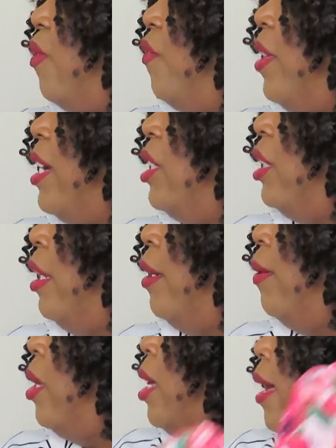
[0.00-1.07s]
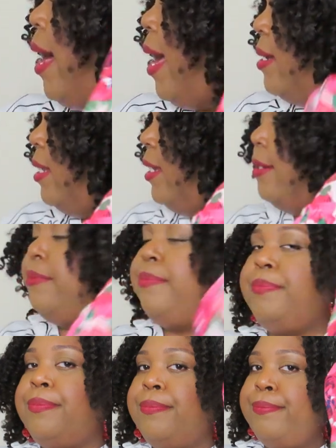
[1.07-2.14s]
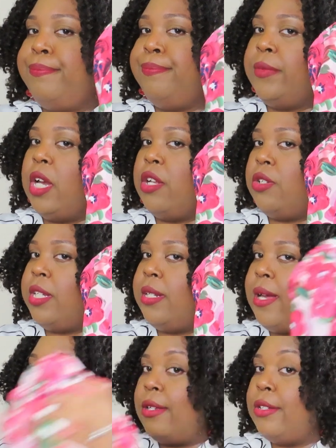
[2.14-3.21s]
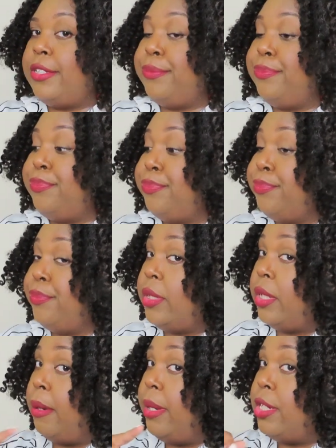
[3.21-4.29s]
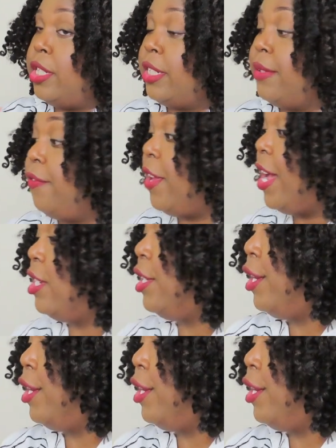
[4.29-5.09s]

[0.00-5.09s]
on a flash sale. I did. Under ten dollars. I better check the flash